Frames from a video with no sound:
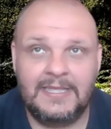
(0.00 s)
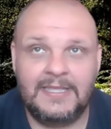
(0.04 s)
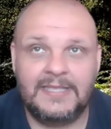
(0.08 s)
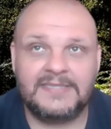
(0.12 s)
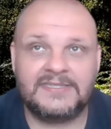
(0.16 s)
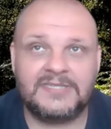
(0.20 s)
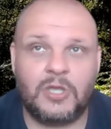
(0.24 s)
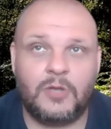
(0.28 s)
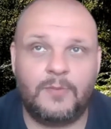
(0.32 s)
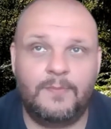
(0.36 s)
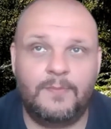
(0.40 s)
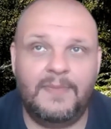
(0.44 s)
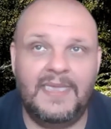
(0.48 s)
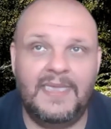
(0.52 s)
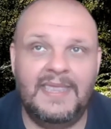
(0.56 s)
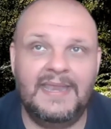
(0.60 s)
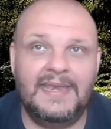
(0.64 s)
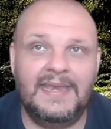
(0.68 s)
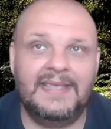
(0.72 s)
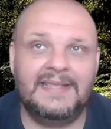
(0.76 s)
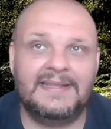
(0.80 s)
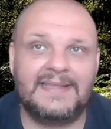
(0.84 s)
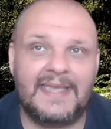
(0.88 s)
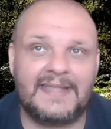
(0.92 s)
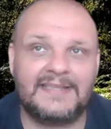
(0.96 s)
so
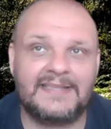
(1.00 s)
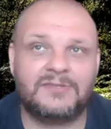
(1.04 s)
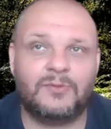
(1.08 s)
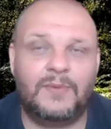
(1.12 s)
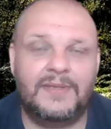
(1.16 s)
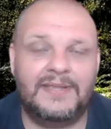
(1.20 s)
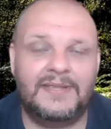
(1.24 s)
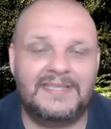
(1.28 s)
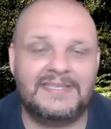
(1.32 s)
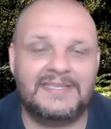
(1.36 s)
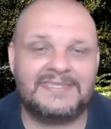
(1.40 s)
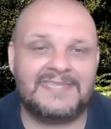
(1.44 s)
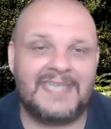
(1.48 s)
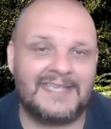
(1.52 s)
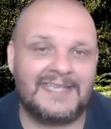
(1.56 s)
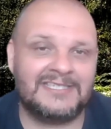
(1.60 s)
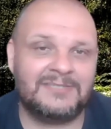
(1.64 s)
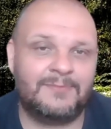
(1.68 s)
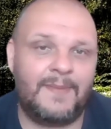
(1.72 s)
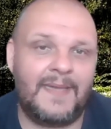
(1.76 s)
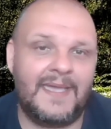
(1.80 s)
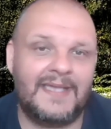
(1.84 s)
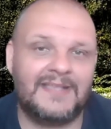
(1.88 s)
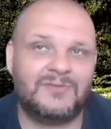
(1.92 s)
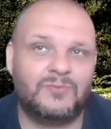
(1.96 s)
meaning that with this
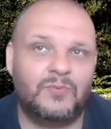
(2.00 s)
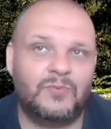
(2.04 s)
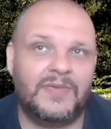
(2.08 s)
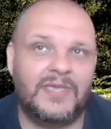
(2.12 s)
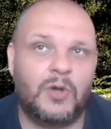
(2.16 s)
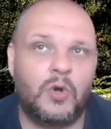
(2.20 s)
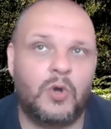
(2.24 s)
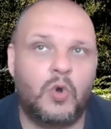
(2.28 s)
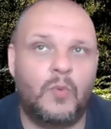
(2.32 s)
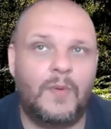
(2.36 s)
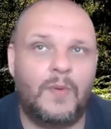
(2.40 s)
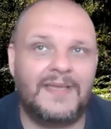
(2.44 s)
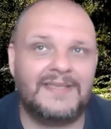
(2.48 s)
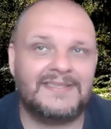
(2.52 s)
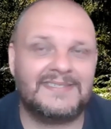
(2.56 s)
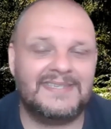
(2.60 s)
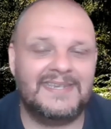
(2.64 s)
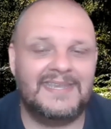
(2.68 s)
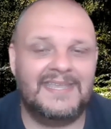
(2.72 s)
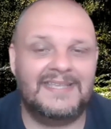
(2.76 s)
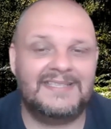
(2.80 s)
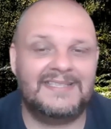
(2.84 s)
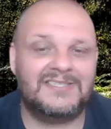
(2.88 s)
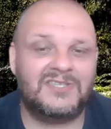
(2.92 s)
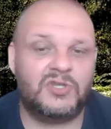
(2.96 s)
aspect we always
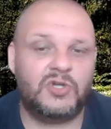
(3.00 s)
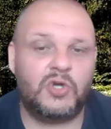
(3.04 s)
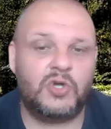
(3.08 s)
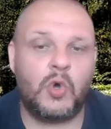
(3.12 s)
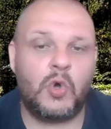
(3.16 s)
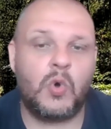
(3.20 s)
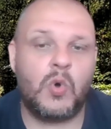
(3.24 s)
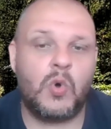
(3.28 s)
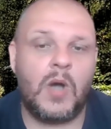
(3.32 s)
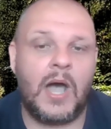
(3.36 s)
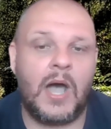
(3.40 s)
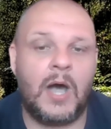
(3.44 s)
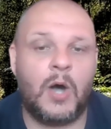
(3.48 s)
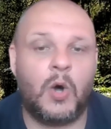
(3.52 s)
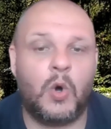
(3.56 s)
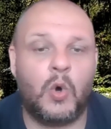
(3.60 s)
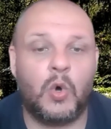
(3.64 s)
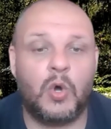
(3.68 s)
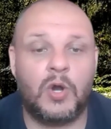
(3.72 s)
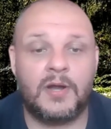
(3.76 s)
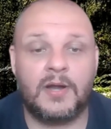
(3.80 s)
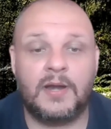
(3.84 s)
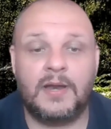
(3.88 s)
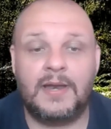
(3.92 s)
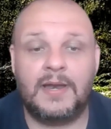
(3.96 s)
need to know
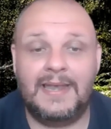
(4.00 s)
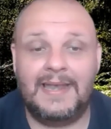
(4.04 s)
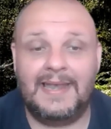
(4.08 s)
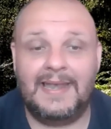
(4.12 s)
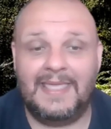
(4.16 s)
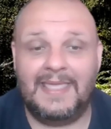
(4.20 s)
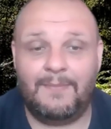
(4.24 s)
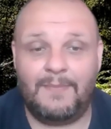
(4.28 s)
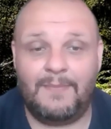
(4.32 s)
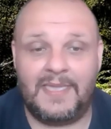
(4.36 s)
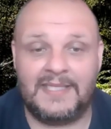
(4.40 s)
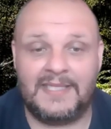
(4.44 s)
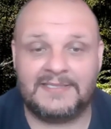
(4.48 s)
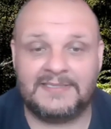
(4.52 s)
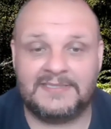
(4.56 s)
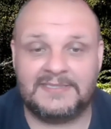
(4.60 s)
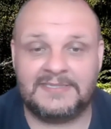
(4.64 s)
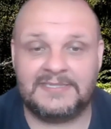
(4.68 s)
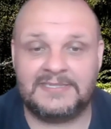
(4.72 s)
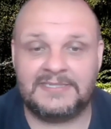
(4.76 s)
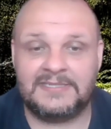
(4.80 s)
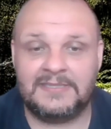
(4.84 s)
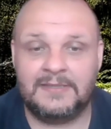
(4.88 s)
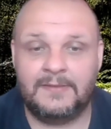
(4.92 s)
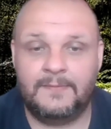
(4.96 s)
our
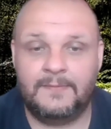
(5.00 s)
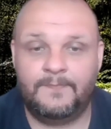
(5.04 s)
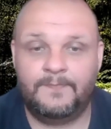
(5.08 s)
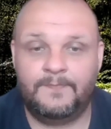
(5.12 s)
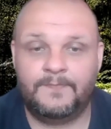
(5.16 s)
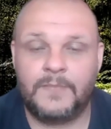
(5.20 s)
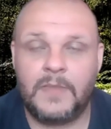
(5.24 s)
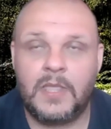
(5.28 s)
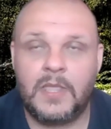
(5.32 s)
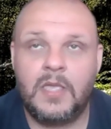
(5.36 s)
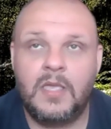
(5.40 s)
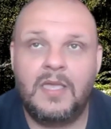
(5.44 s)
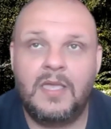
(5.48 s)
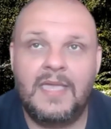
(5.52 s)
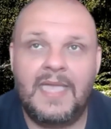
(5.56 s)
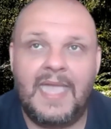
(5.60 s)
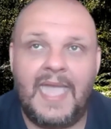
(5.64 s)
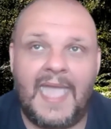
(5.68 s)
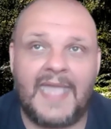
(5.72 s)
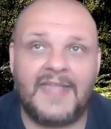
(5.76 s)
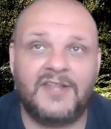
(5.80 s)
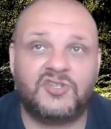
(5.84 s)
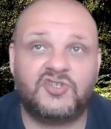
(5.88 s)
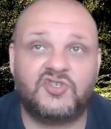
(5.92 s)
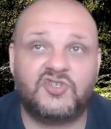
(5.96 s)
limits
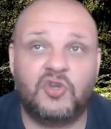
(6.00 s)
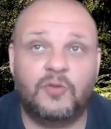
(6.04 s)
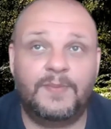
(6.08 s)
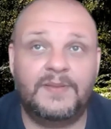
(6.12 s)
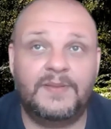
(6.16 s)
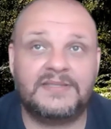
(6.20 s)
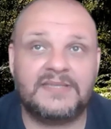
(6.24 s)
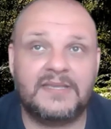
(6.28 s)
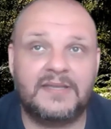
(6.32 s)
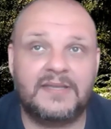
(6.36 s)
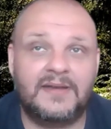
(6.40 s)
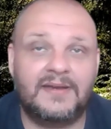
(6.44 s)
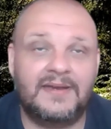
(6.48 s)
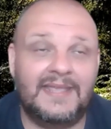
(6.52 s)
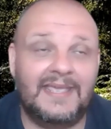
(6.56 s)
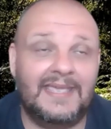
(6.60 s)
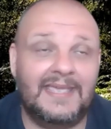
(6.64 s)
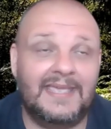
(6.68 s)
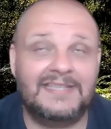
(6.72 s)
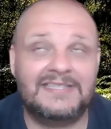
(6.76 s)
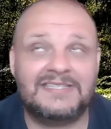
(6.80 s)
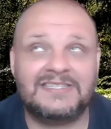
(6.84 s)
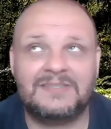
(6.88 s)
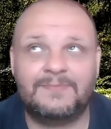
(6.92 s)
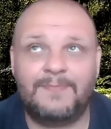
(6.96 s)
and Jupiter,
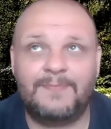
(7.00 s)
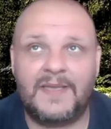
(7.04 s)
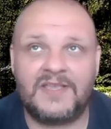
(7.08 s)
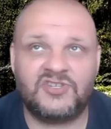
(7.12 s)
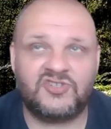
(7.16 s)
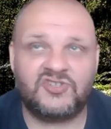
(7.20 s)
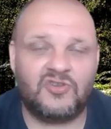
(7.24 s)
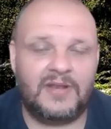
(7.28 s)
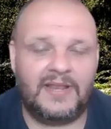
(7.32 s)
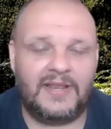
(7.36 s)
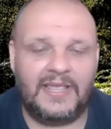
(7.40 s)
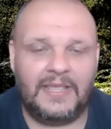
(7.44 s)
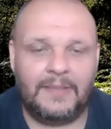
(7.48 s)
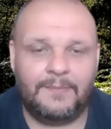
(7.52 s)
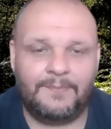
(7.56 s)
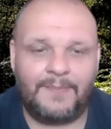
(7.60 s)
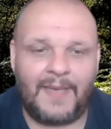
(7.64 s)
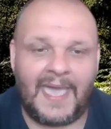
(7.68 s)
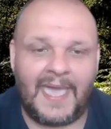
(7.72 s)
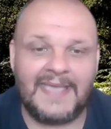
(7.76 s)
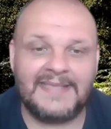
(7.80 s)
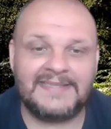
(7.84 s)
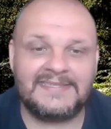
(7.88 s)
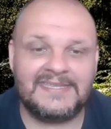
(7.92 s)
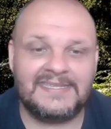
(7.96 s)
especially in
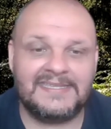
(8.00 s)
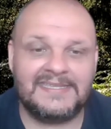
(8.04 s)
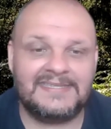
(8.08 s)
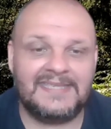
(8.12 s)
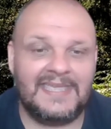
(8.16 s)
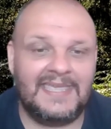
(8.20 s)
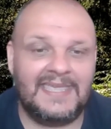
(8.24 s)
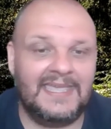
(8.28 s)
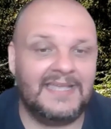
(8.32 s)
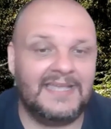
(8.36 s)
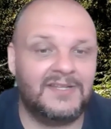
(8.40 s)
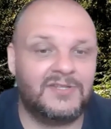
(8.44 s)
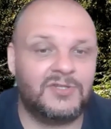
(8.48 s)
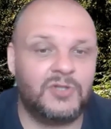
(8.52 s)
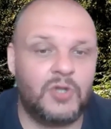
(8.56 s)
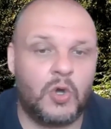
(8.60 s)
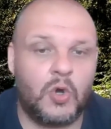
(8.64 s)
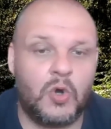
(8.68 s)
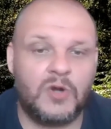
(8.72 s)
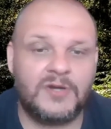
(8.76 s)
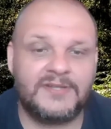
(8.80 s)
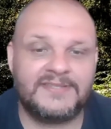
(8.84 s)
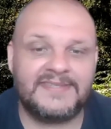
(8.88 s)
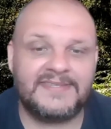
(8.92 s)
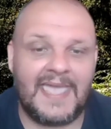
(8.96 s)
Pisces,
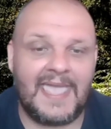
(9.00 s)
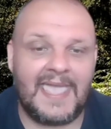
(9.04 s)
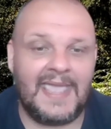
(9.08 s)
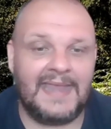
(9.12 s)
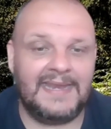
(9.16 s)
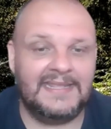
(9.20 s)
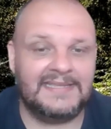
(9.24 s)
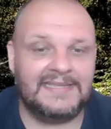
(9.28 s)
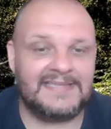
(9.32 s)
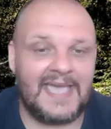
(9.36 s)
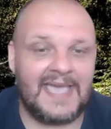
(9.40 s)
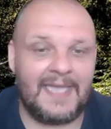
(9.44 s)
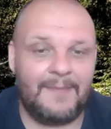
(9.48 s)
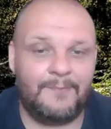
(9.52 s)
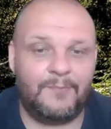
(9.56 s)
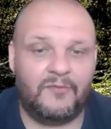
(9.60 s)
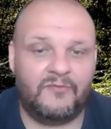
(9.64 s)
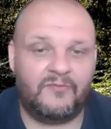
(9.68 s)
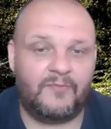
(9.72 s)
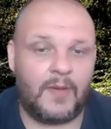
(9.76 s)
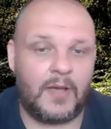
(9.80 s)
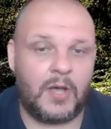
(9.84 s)
ignores any type of